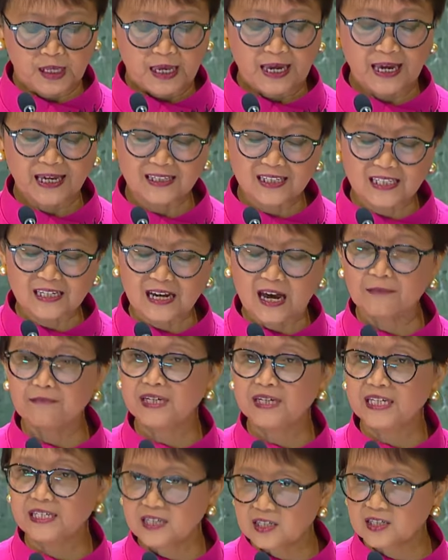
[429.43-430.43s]
and
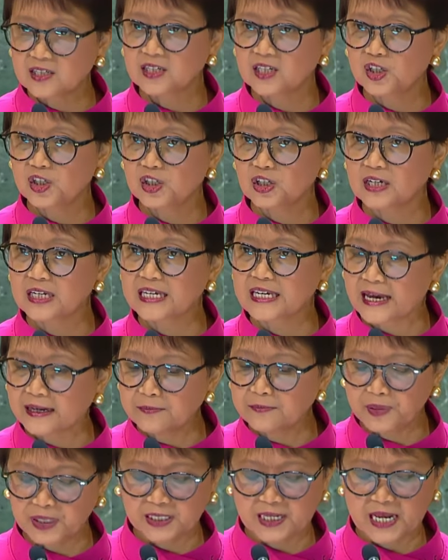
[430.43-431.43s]
timely decisions can
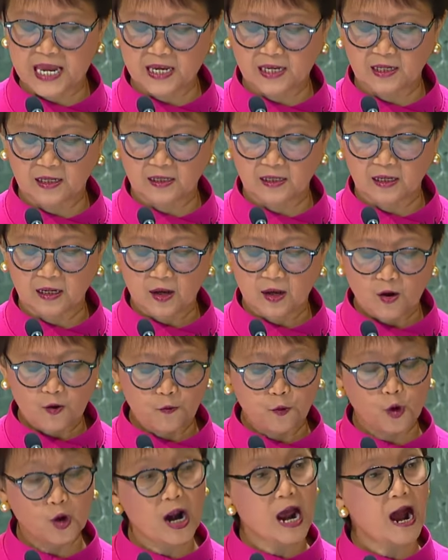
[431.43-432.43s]
be taken
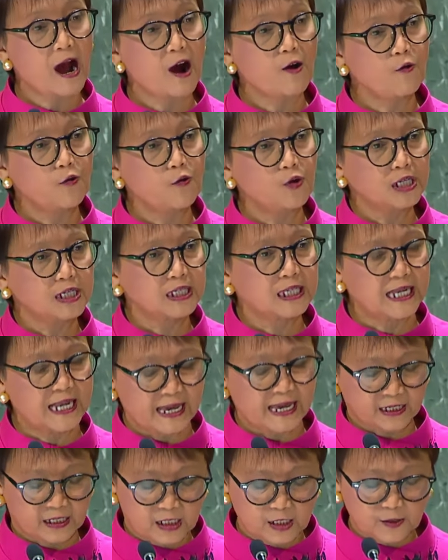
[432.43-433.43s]
for our
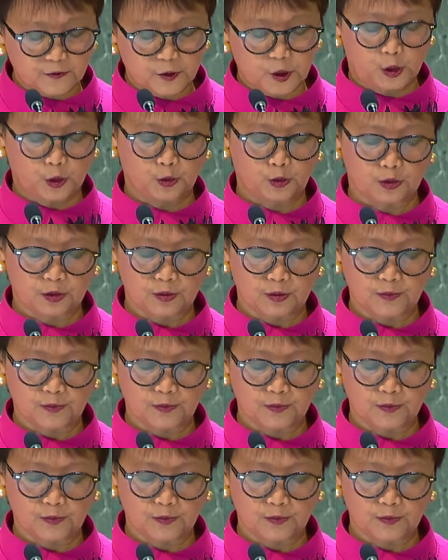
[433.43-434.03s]
collective good.